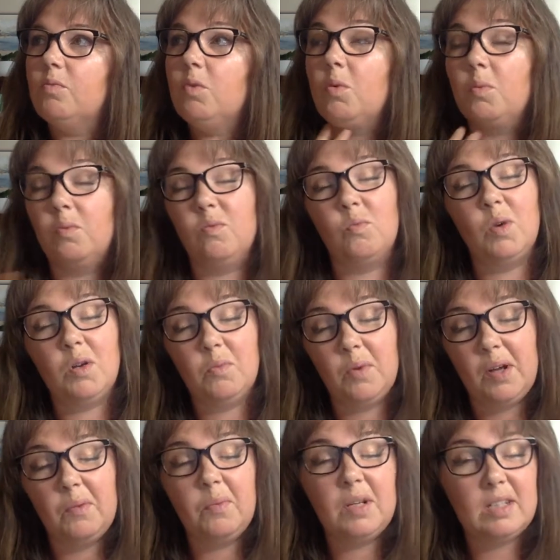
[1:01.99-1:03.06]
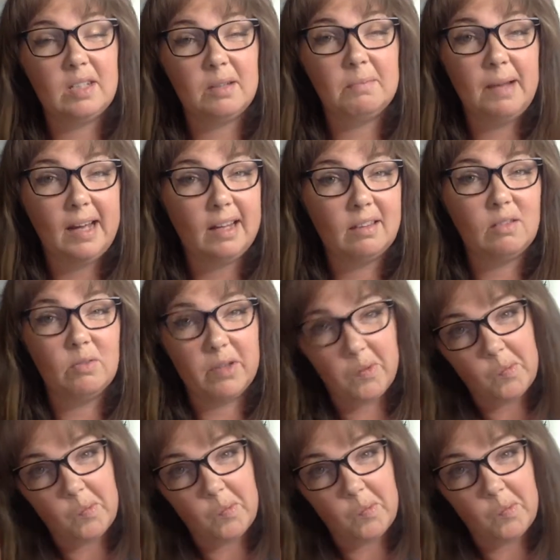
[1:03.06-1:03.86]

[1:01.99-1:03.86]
well, one way we did math only